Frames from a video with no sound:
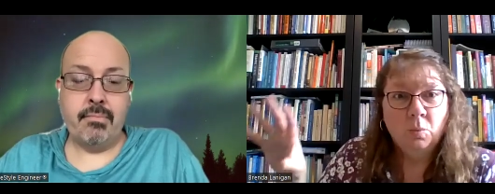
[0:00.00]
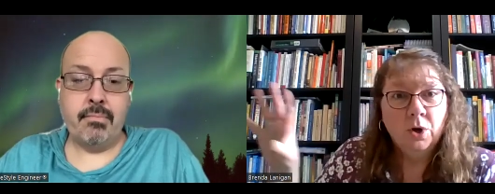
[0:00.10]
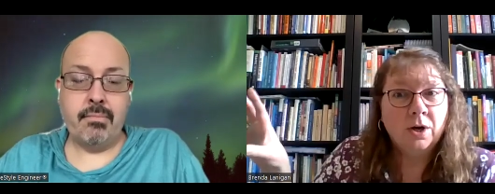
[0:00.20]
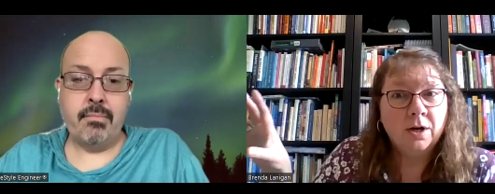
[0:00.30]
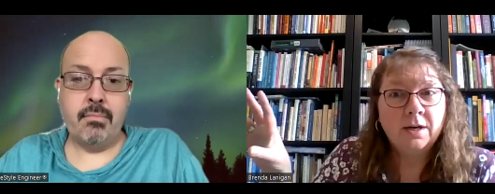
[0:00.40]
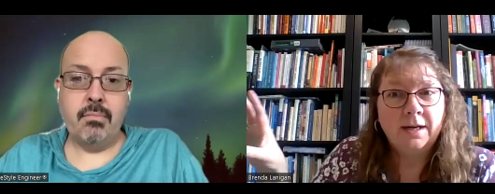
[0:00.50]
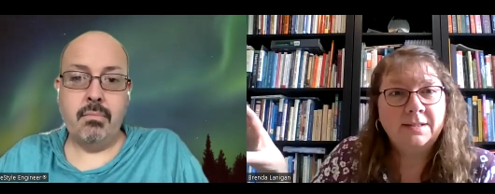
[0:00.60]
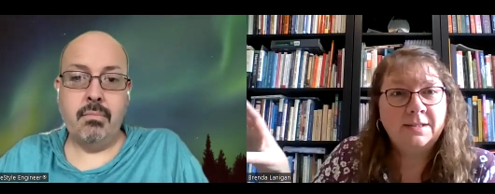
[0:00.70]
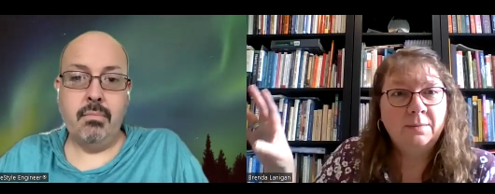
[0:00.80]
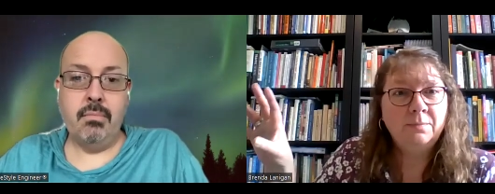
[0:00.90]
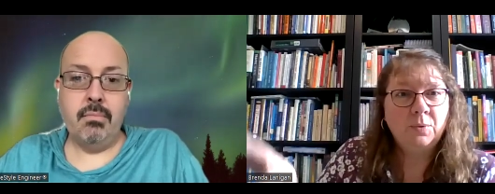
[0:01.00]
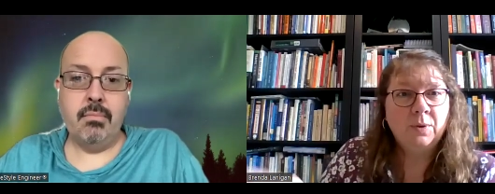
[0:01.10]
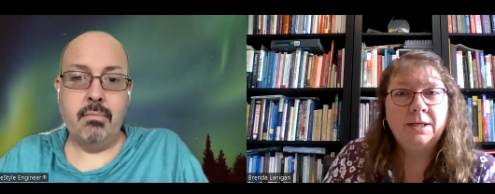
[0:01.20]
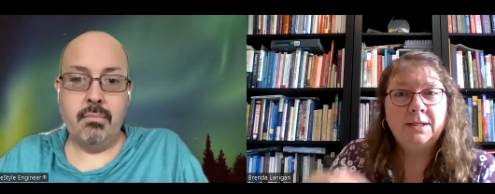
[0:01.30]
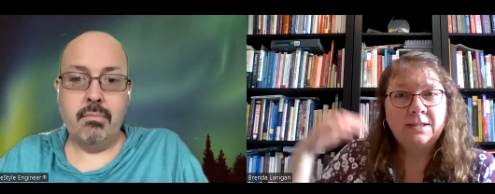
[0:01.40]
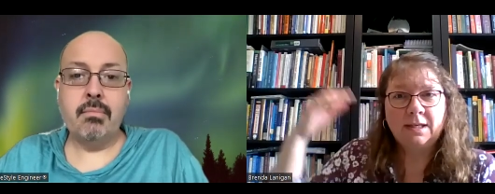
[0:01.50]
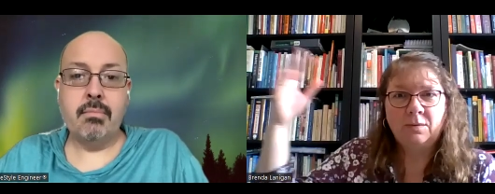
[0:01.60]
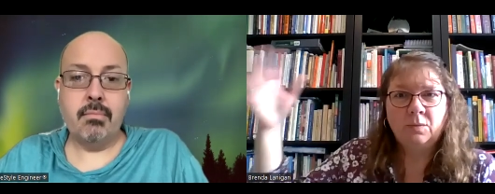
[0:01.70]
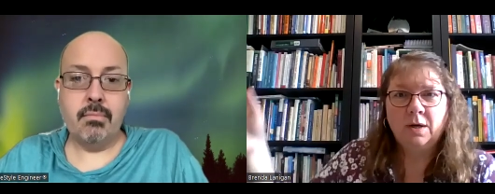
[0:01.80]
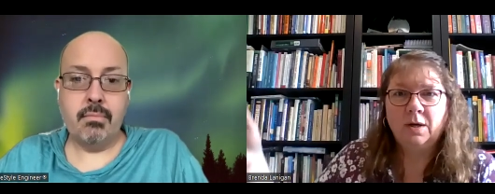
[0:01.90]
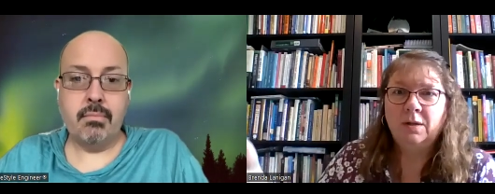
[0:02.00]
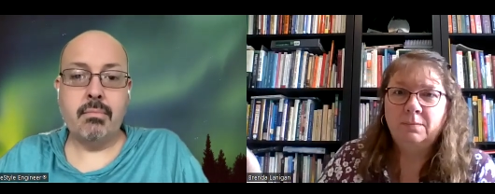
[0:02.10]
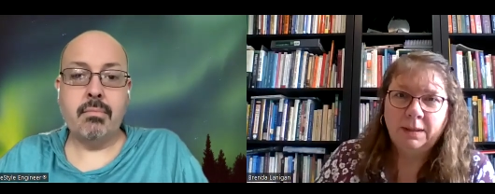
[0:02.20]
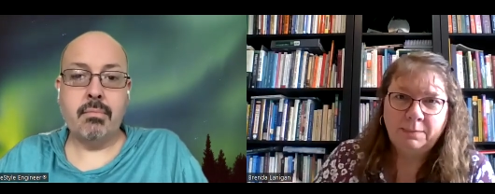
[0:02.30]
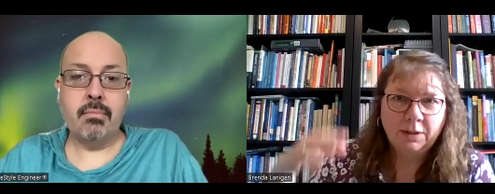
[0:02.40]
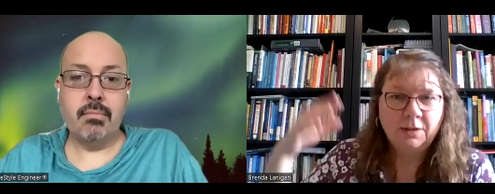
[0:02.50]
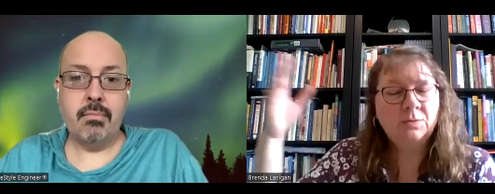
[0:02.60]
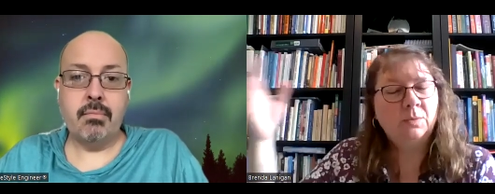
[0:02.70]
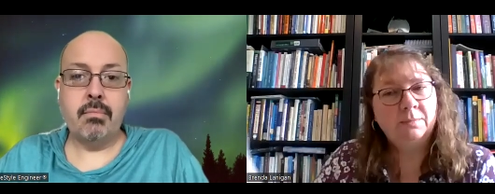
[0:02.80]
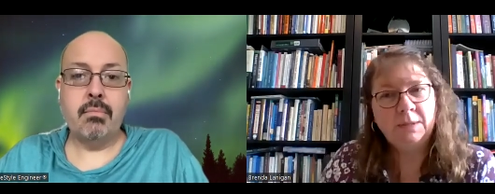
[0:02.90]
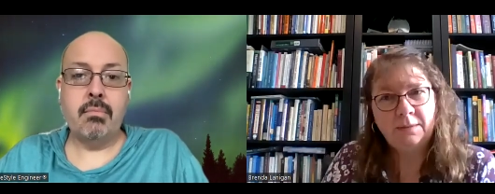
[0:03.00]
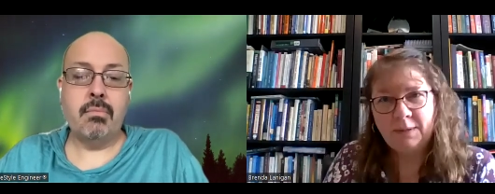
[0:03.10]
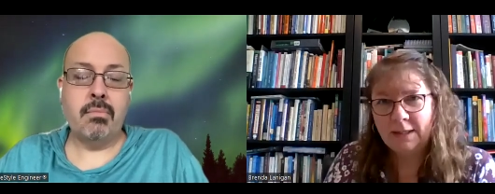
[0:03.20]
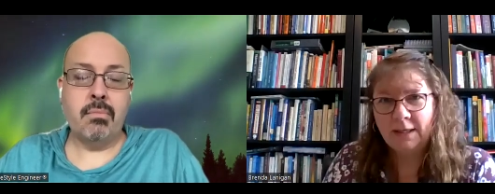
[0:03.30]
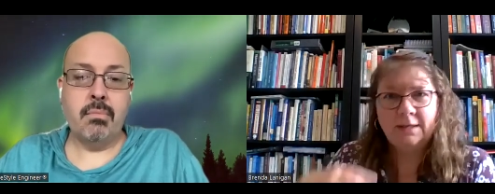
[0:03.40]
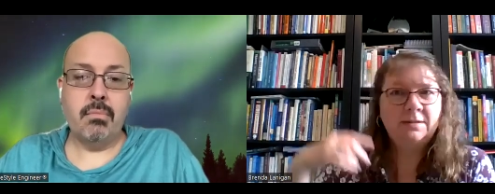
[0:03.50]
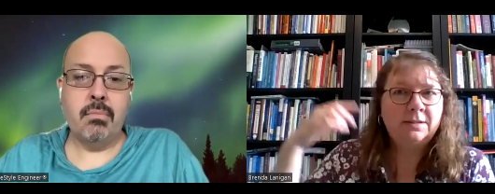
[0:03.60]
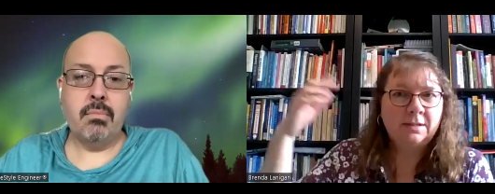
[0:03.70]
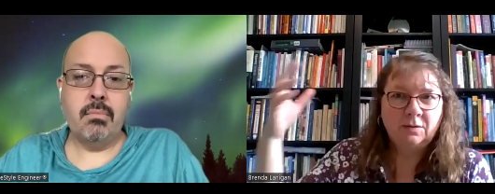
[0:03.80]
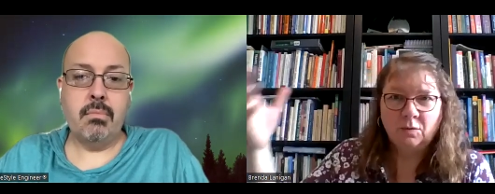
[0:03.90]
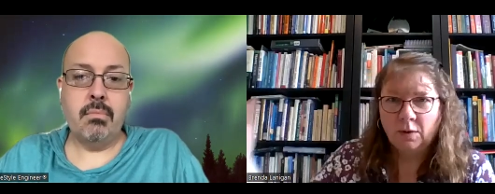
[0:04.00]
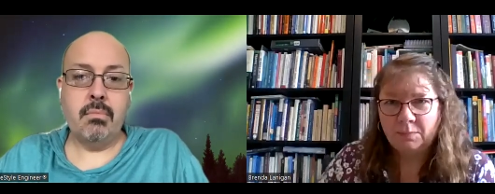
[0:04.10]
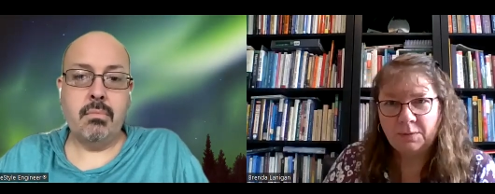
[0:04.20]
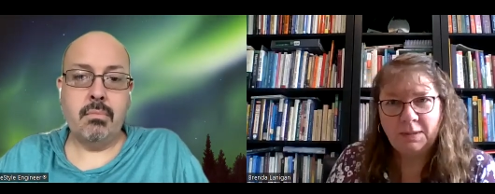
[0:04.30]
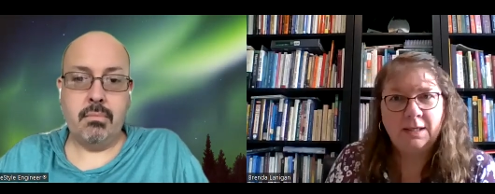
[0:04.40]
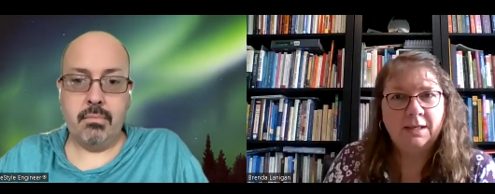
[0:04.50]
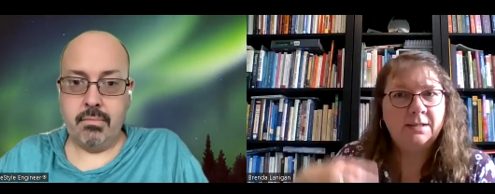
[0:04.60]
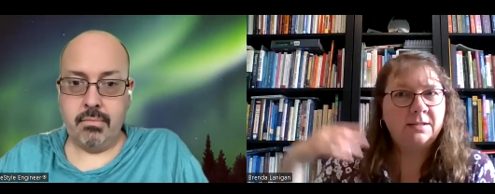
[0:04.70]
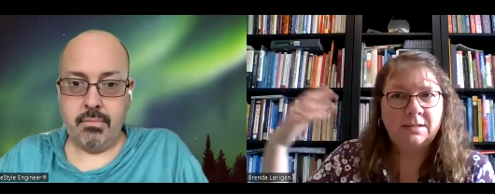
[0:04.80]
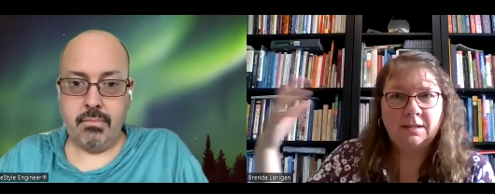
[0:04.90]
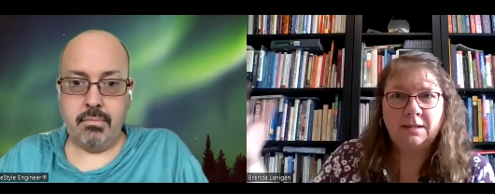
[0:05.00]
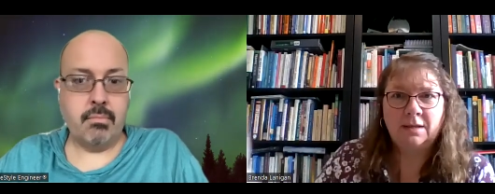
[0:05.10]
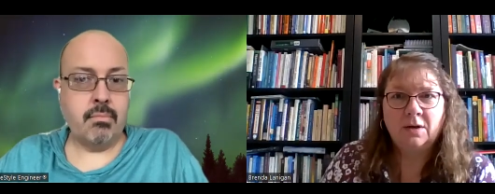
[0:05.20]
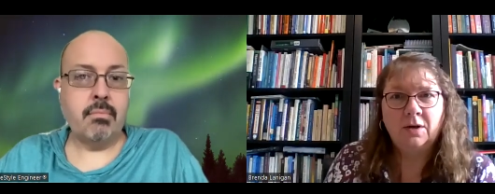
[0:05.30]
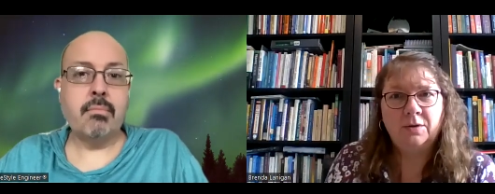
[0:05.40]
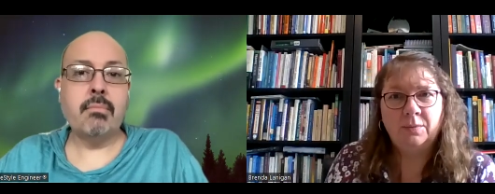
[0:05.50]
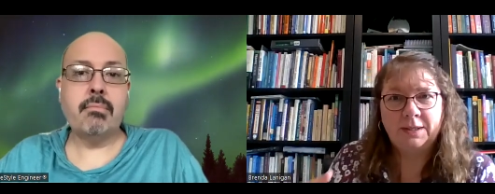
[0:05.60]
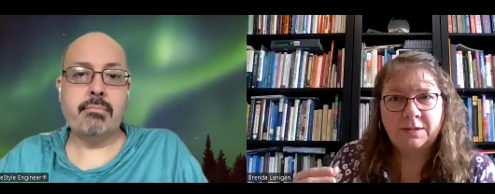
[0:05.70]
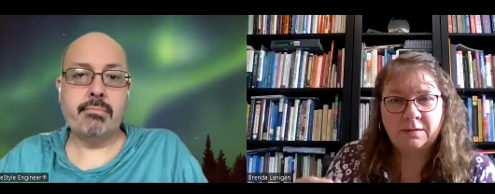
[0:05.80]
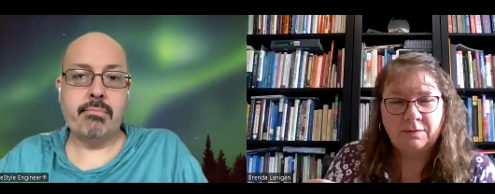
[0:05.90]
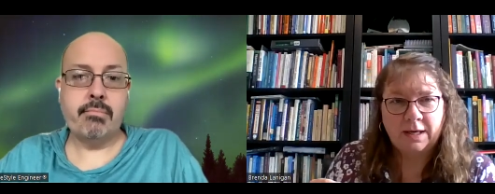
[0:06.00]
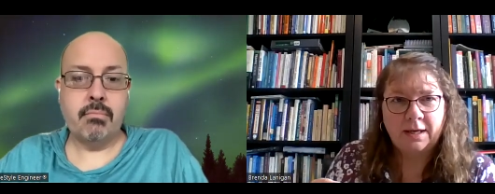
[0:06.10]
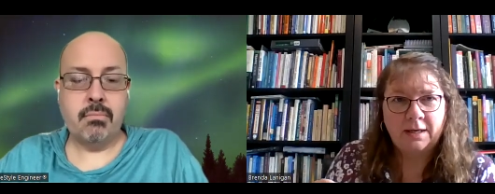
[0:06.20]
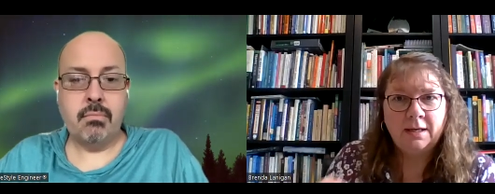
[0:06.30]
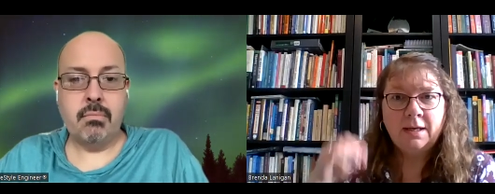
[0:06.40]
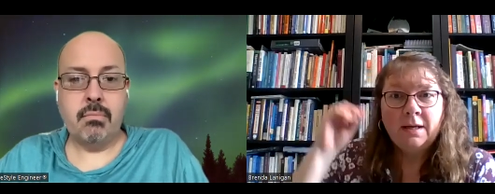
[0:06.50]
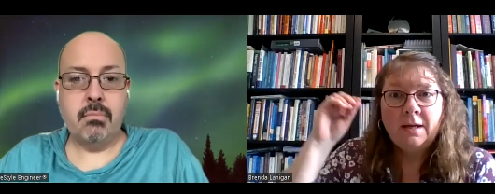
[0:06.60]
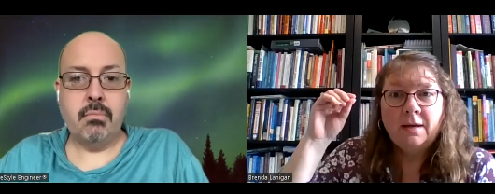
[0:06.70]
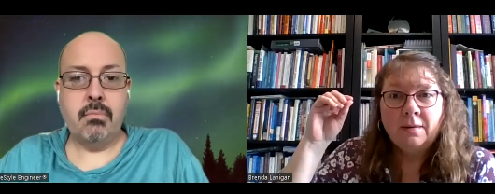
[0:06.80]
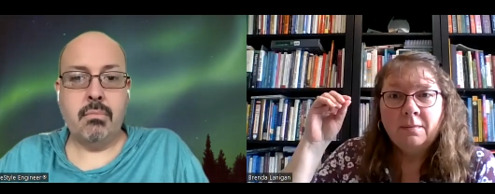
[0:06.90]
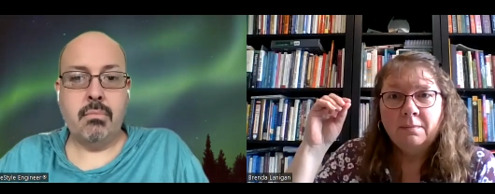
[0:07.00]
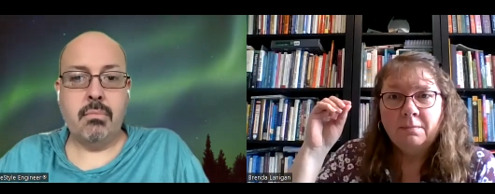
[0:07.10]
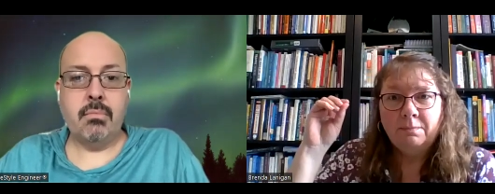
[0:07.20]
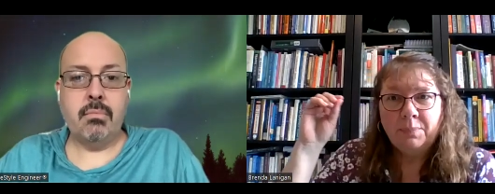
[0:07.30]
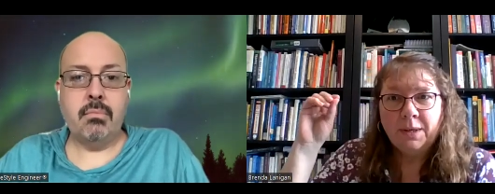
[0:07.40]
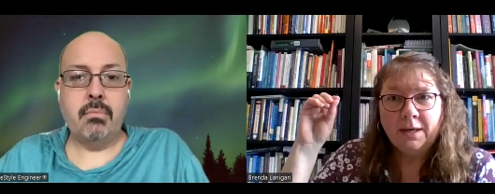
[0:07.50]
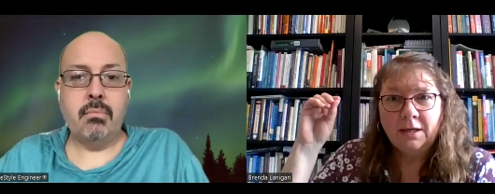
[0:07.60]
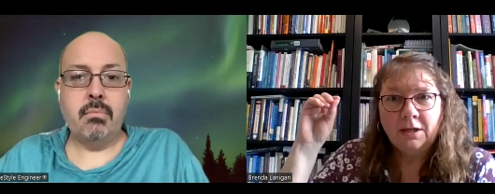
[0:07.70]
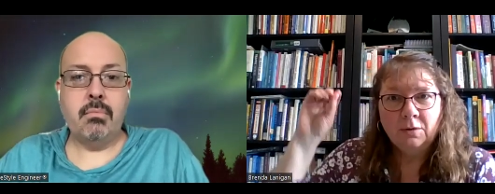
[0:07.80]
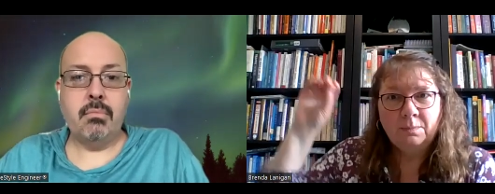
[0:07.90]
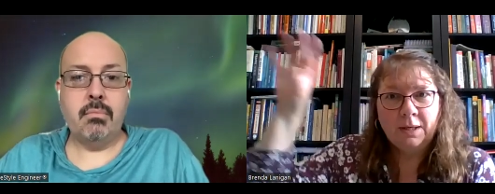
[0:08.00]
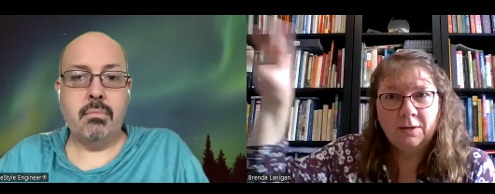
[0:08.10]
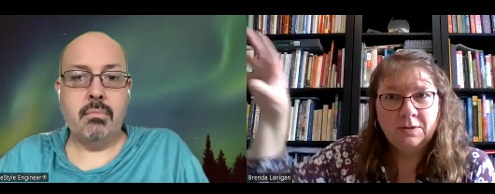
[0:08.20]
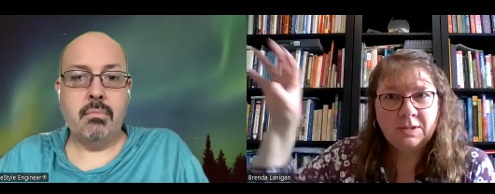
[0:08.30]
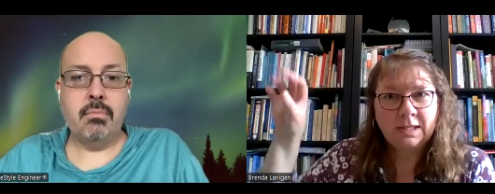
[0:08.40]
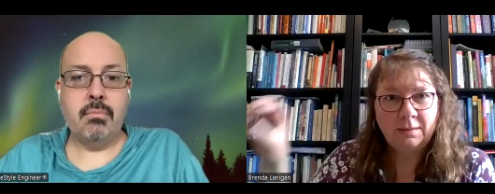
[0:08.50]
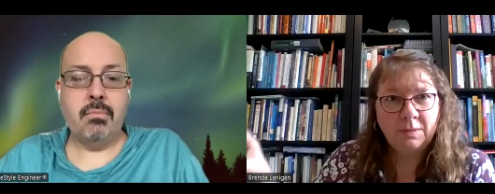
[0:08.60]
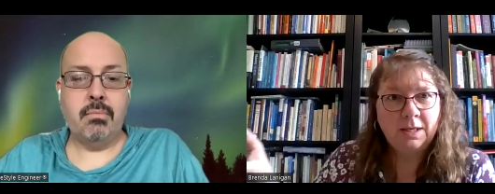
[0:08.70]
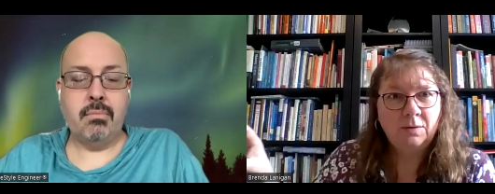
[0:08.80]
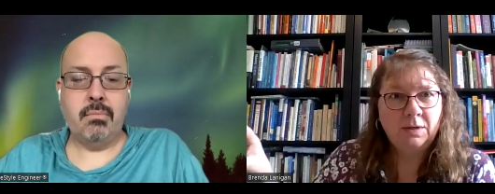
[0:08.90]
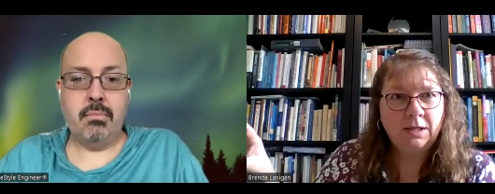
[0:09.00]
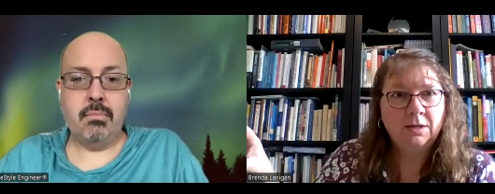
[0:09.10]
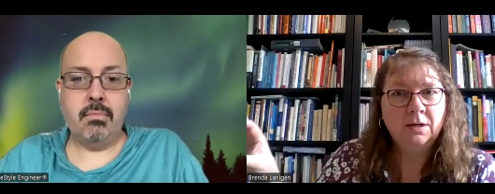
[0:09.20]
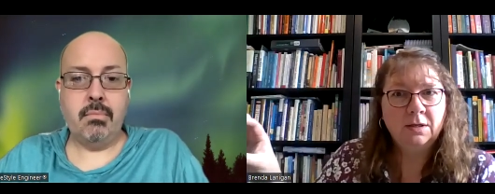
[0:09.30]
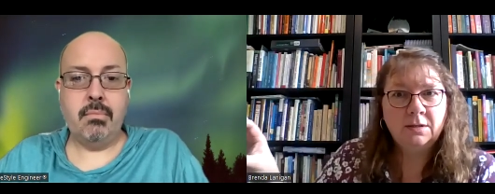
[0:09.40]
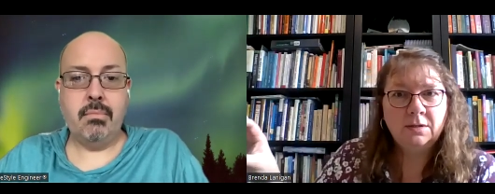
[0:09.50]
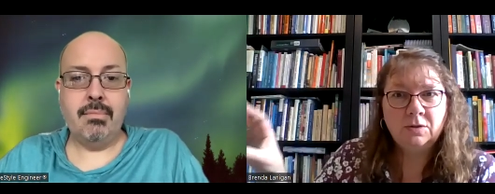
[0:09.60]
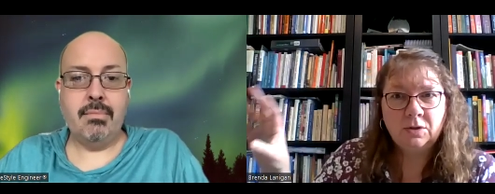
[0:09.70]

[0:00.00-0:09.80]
Speaker 1: were at some point. It's like, well, my parents want me to be this and grow up to be this and all the rest of that. But your parents came down here